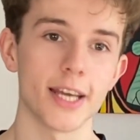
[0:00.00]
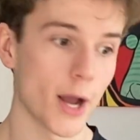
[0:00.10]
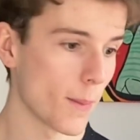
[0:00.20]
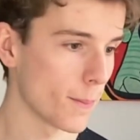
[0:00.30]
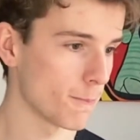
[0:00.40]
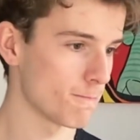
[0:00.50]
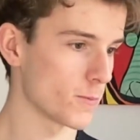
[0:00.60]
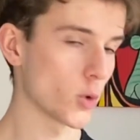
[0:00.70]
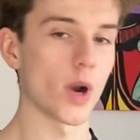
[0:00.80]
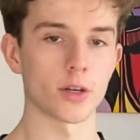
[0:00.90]

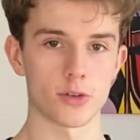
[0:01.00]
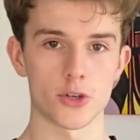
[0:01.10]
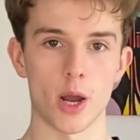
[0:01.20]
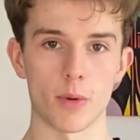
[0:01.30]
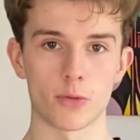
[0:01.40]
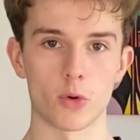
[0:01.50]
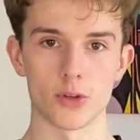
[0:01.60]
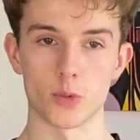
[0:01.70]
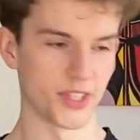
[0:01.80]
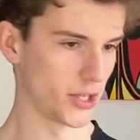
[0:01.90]
The record shop, of
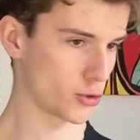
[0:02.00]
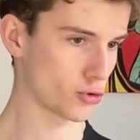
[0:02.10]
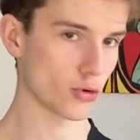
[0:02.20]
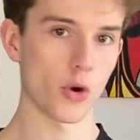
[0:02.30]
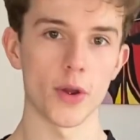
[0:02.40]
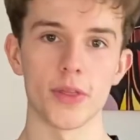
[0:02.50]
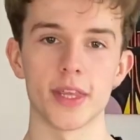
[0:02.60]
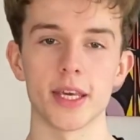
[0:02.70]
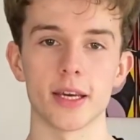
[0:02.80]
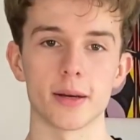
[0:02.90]
course, was destroyed,
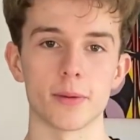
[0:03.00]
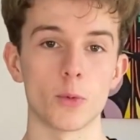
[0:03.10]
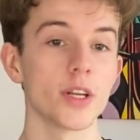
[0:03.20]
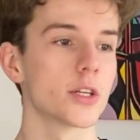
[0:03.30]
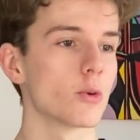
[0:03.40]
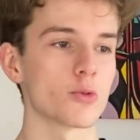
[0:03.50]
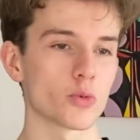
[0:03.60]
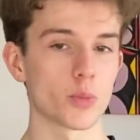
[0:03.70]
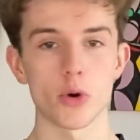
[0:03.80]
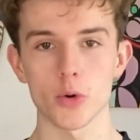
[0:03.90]
the windows
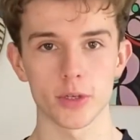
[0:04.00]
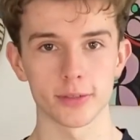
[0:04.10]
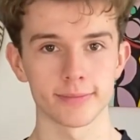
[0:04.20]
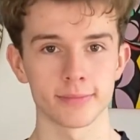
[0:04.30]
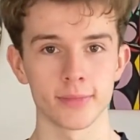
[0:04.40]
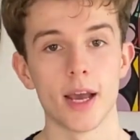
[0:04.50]
were broken,